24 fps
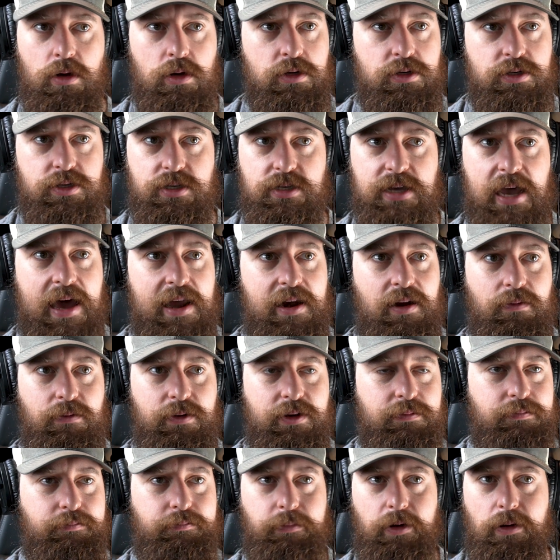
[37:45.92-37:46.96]
he
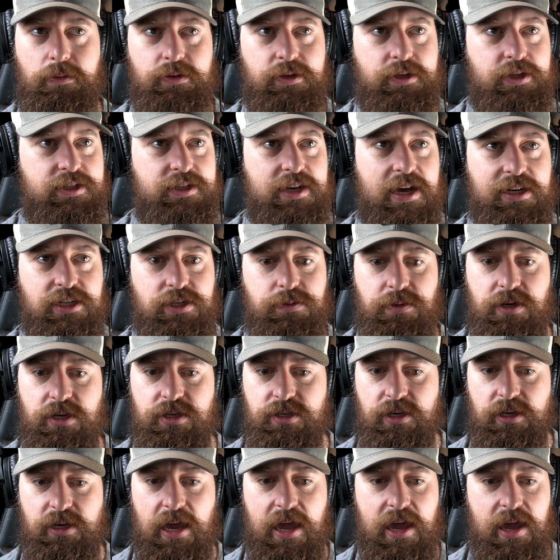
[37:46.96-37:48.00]
texted me.
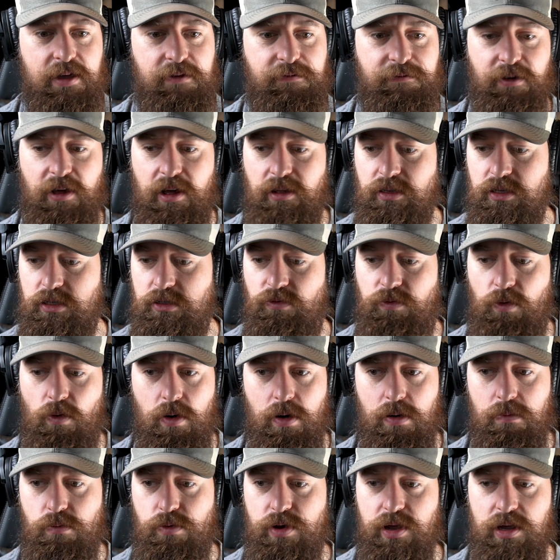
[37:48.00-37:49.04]
He's like, hey, fill out this
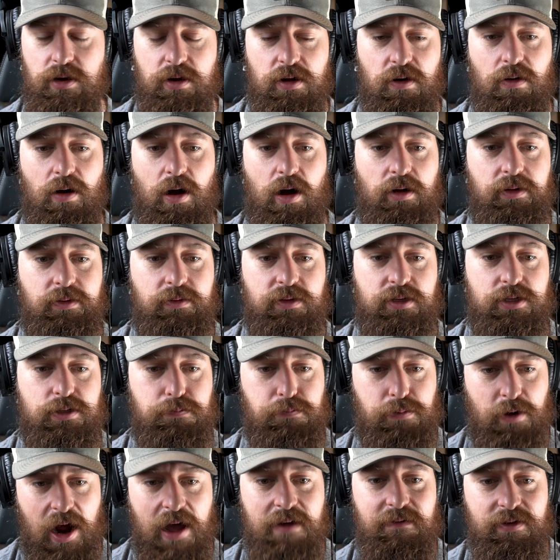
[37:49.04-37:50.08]
form. We can go hunt this
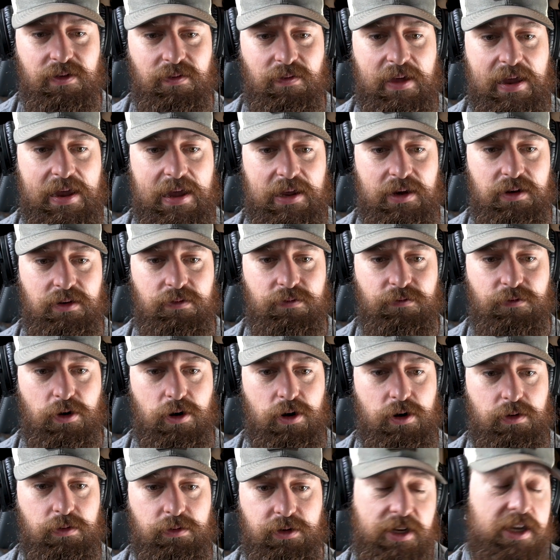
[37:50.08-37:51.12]
private land
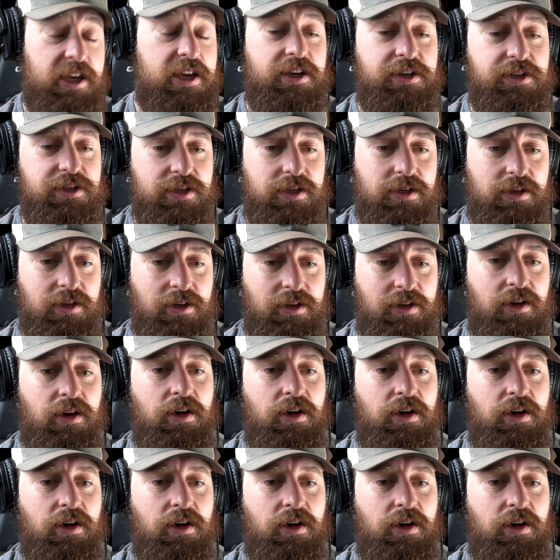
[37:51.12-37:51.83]
for geese.